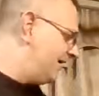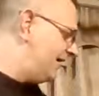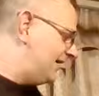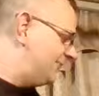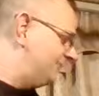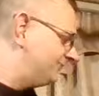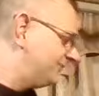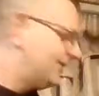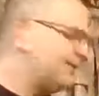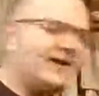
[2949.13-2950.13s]
and I'm
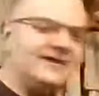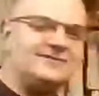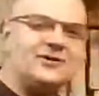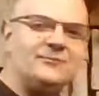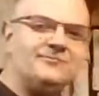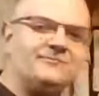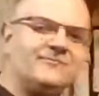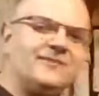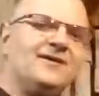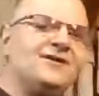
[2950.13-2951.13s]
okay. So
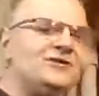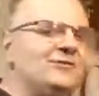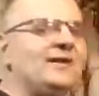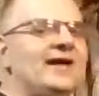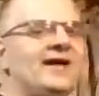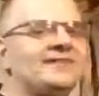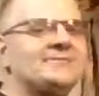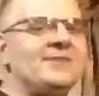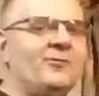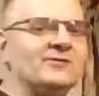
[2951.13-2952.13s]
you had
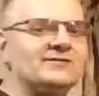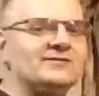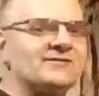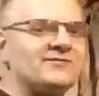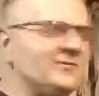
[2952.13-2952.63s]
asked about what's next